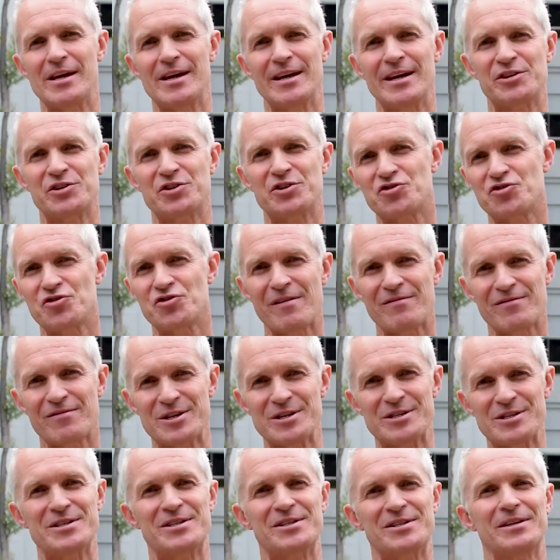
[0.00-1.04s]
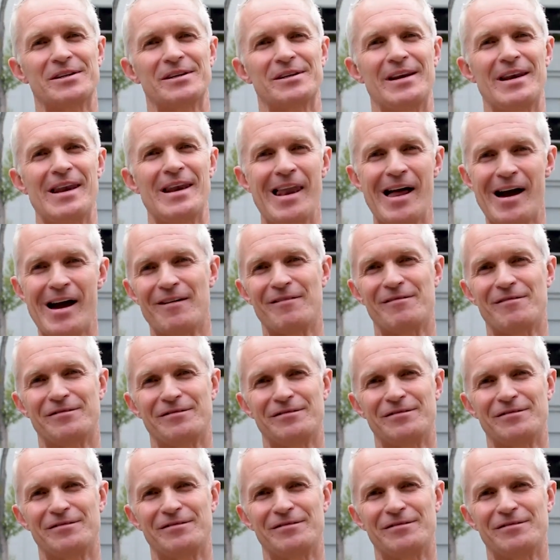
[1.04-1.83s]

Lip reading: extravagant love.